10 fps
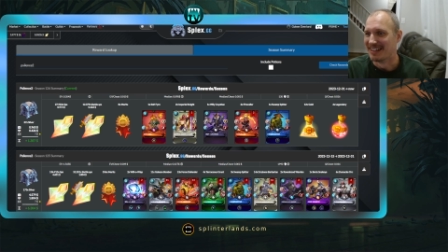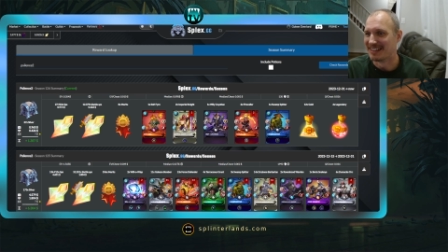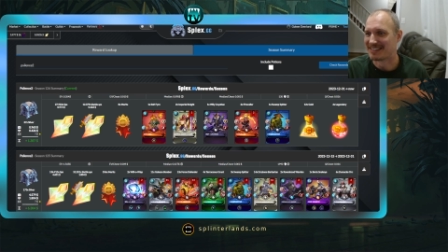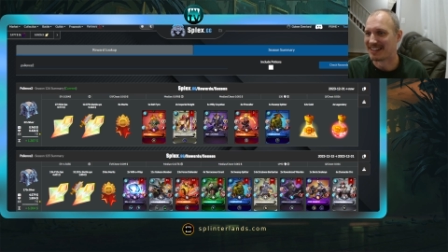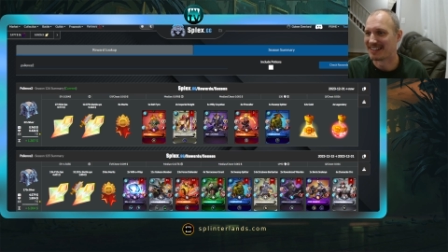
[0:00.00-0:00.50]

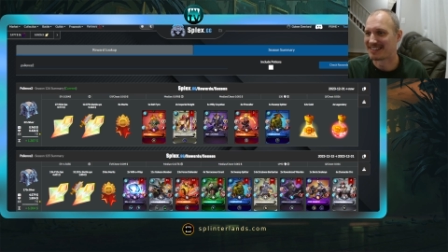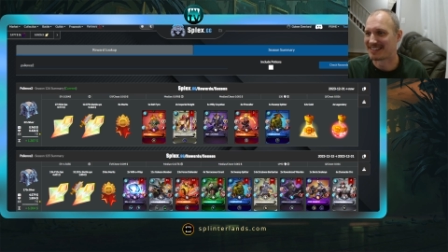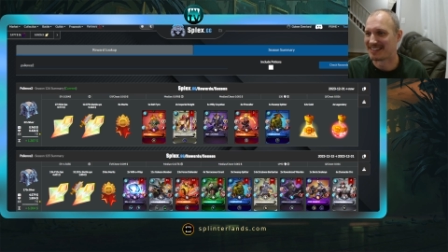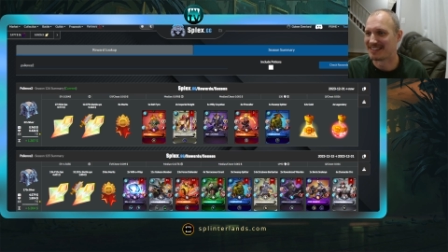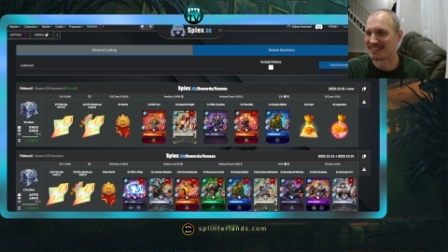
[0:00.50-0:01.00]
It's nice to
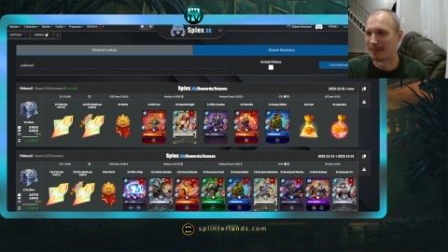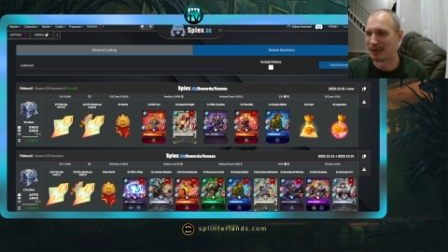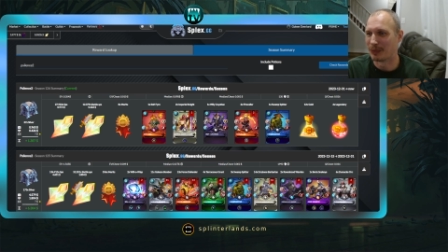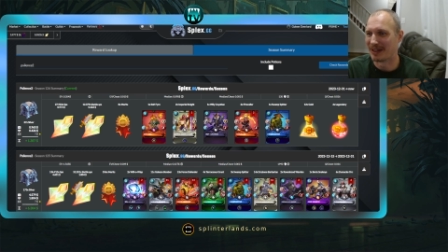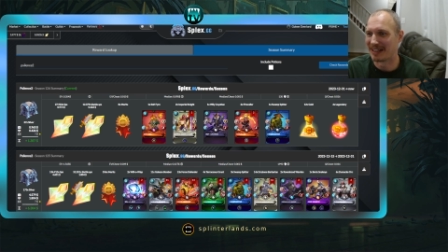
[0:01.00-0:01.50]
see
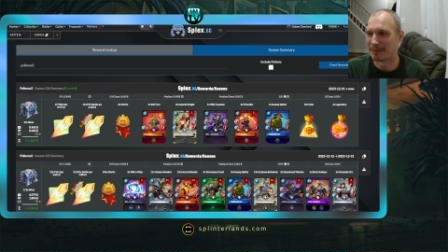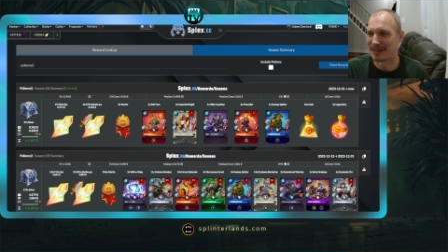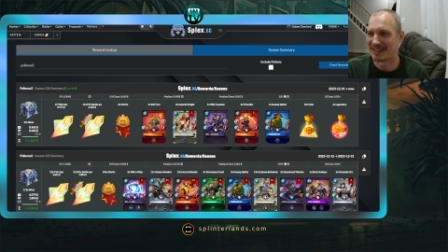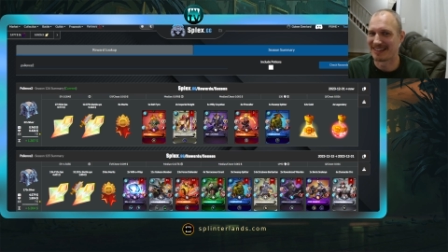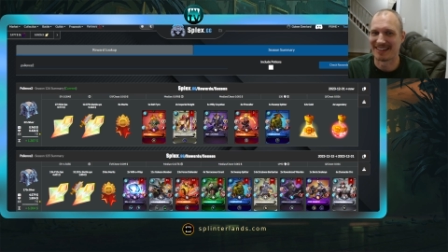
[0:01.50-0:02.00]
someone winning
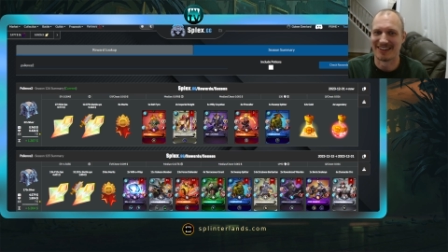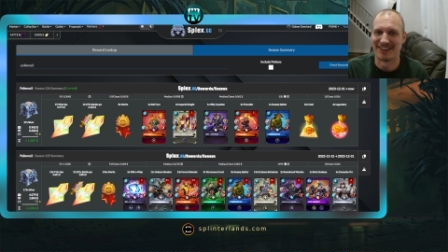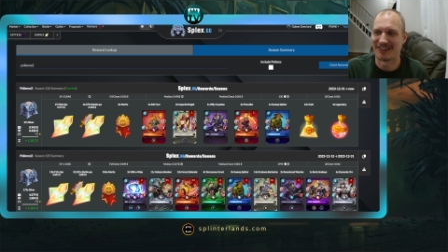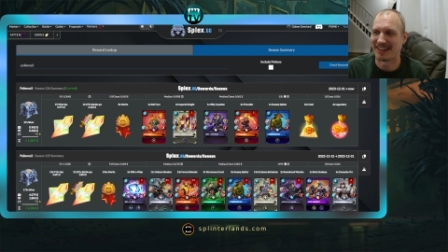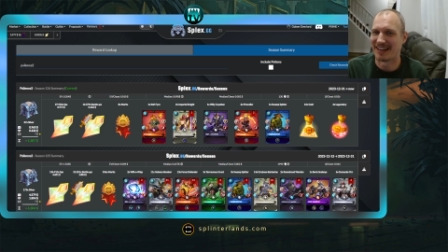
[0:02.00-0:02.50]
big.
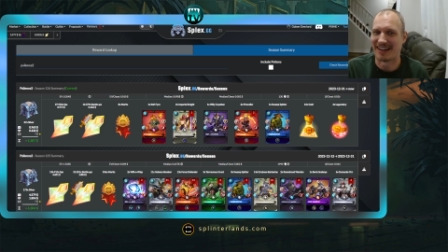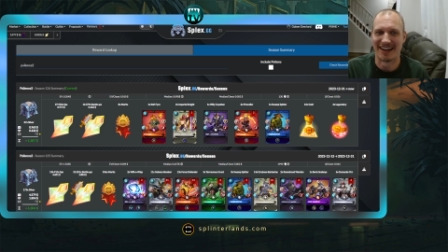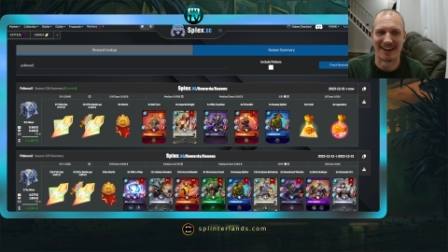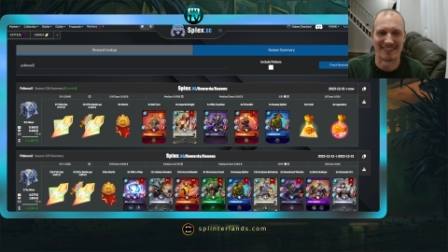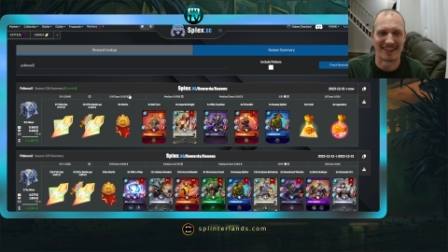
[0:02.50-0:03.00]
Oh, yeah.
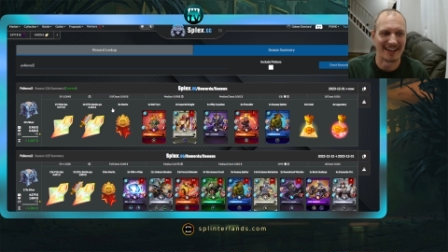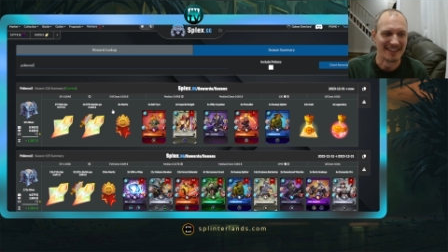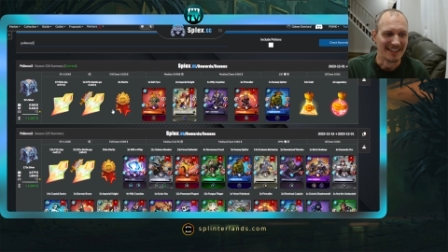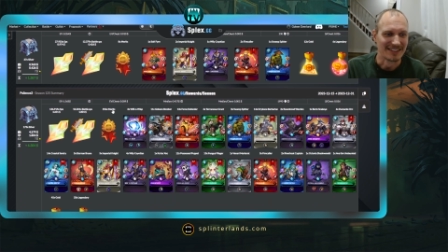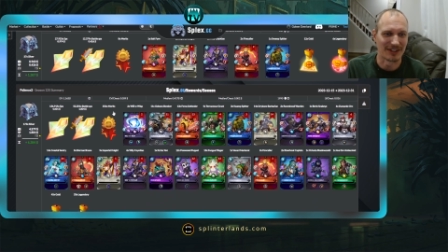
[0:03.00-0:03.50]
All right.
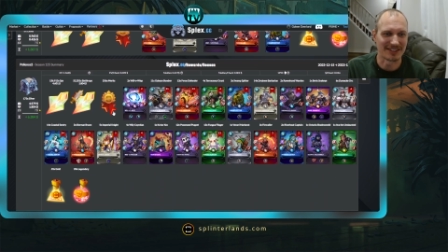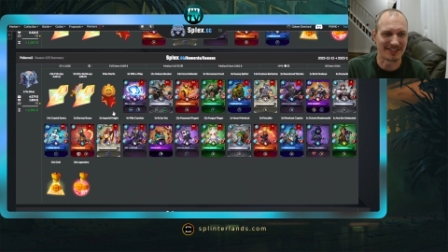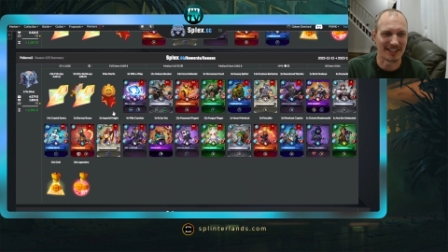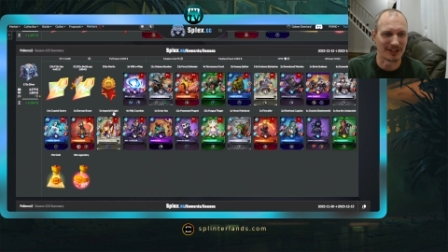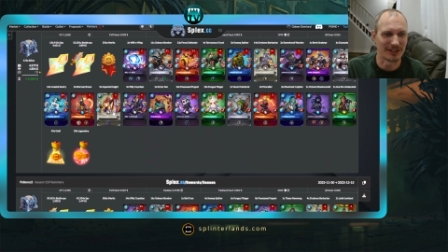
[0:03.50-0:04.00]
So let's
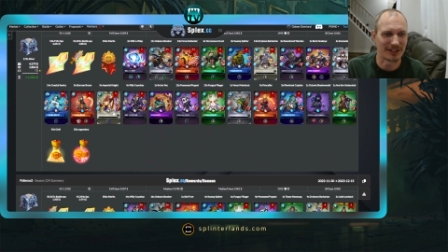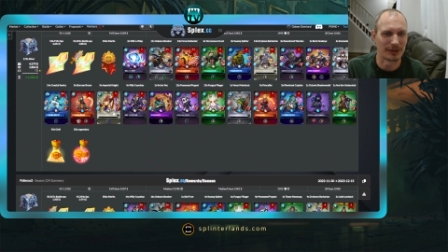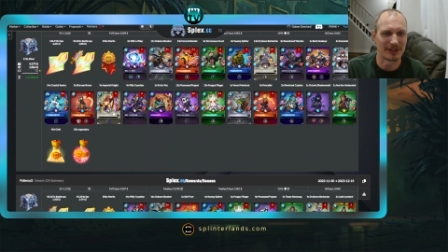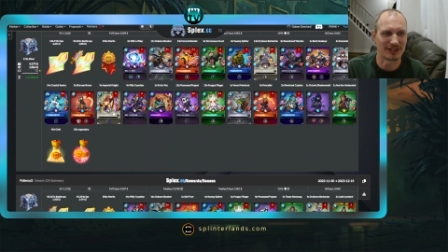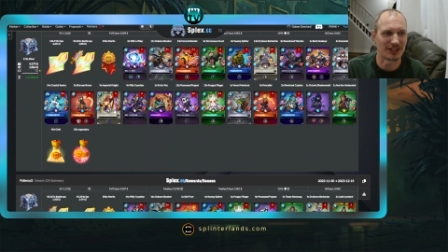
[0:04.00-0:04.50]
take a look
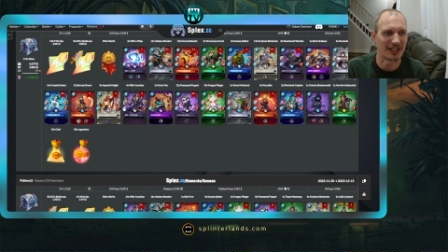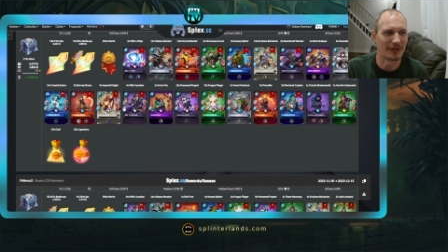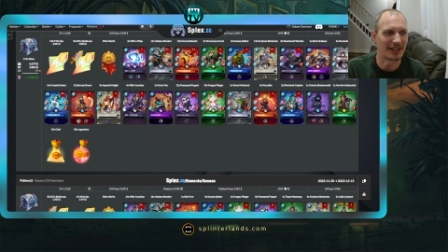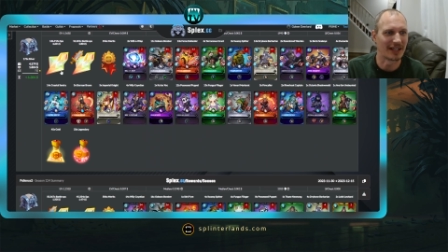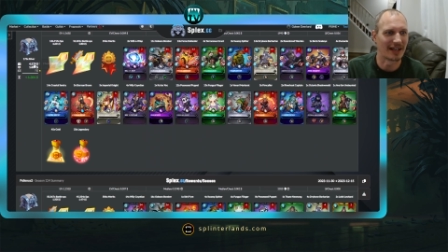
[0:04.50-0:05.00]
here at this
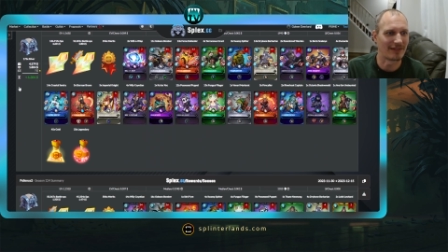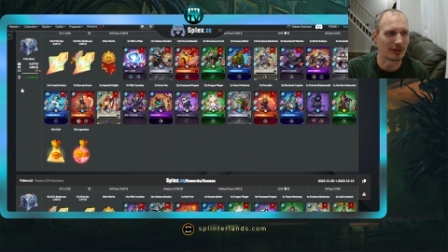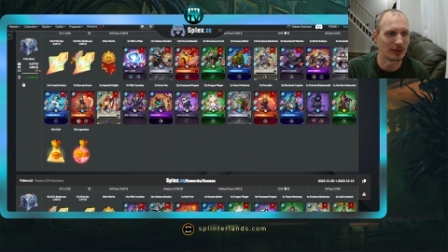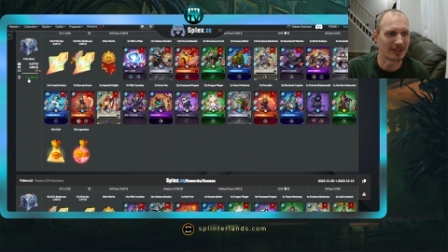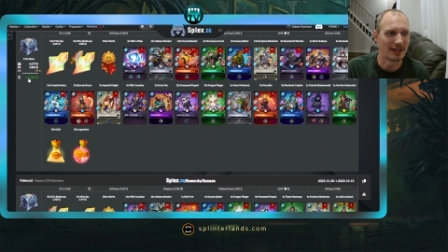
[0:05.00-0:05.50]
account. Again, I haven't
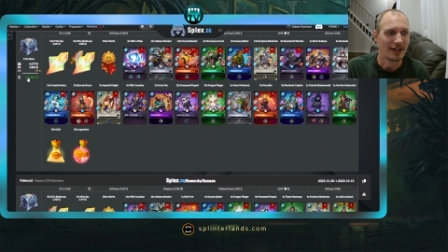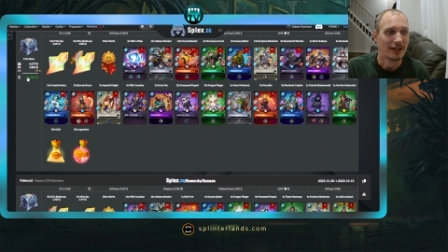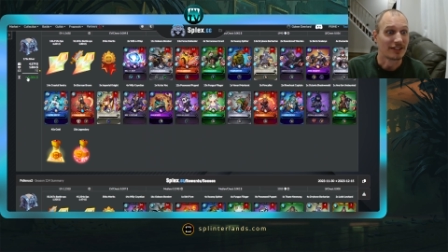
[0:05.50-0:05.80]
looked at it.